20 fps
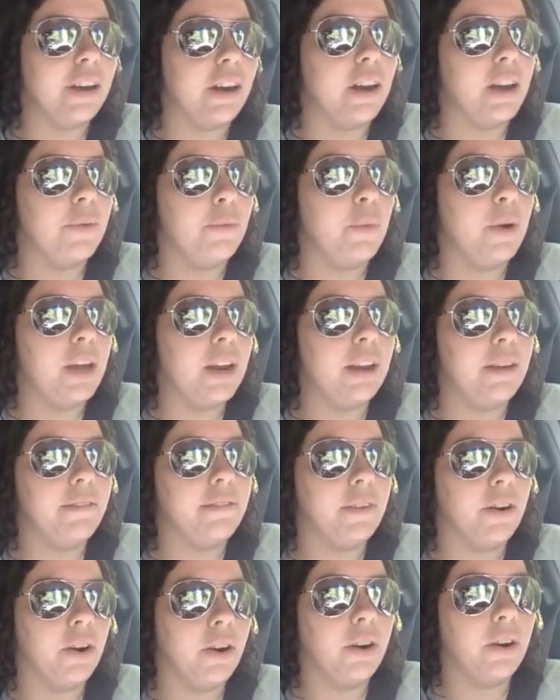and I am
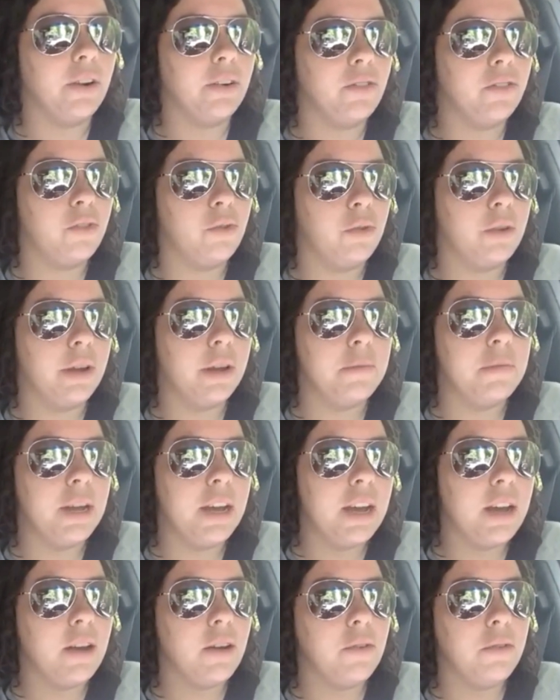waiting for her to come
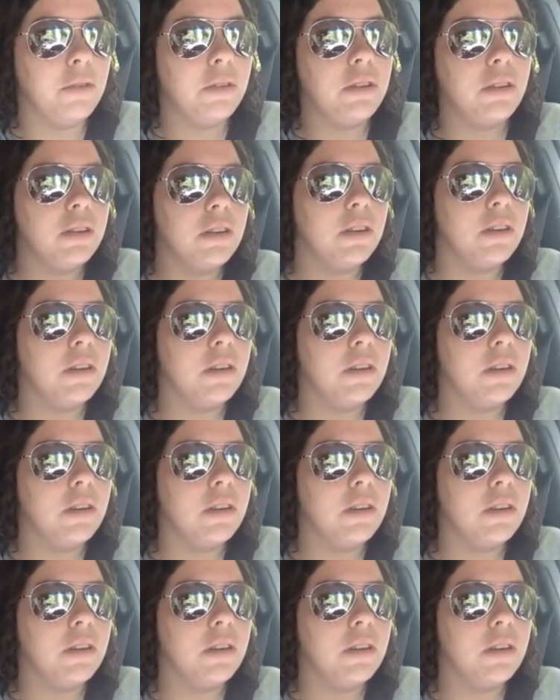down.